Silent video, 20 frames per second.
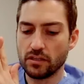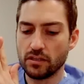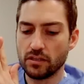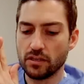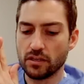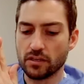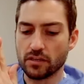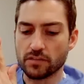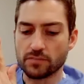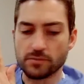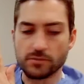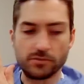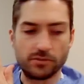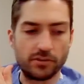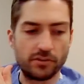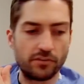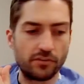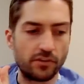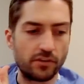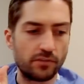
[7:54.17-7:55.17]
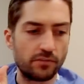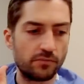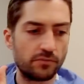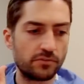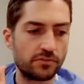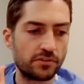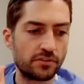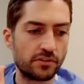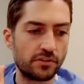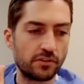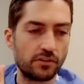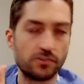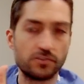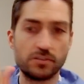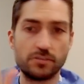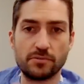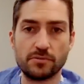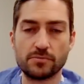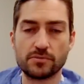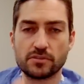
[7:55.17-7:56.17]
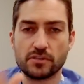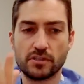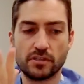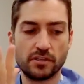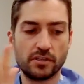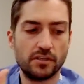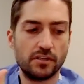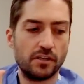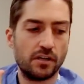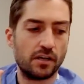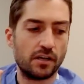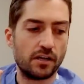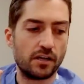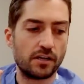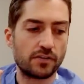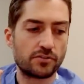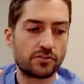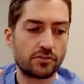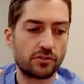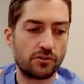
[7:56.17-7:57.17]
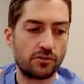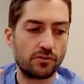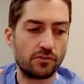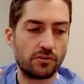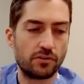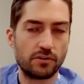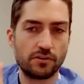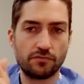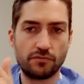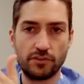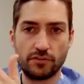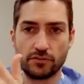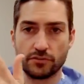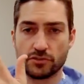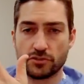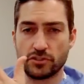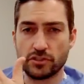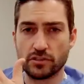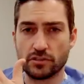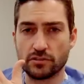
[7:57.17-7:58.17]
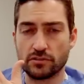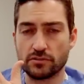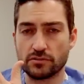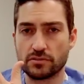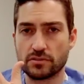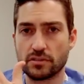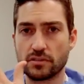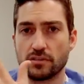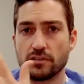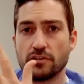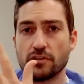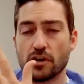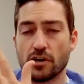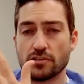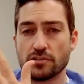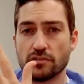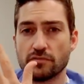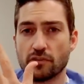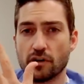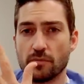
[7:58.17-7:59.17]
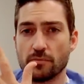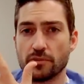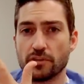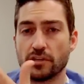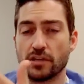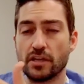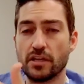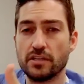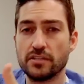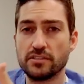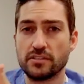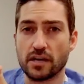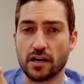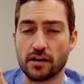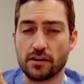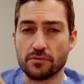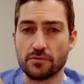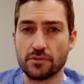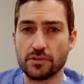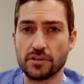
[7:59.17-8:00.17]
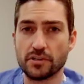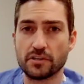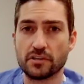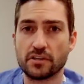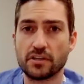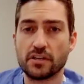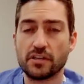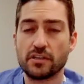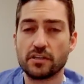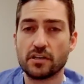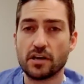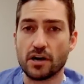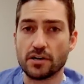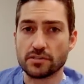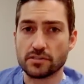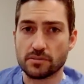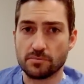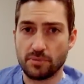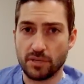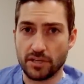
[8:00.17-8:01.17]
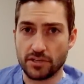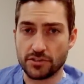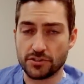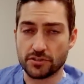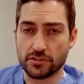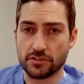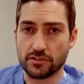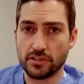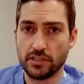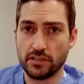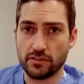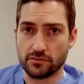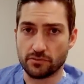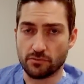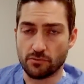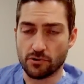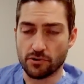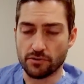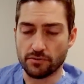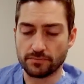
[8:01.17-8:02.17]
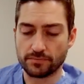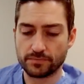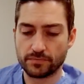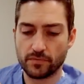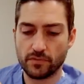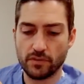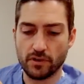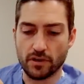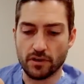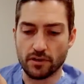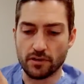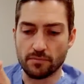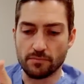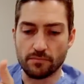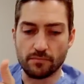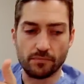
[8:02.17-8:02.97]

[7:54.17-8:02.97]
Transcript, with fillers: yeah, I lost my train of thought. What was I thinking? Oh, symptoms. Uh, so fevers, chills, nausea, vomiting, diarrhea, constipation, either one. Um,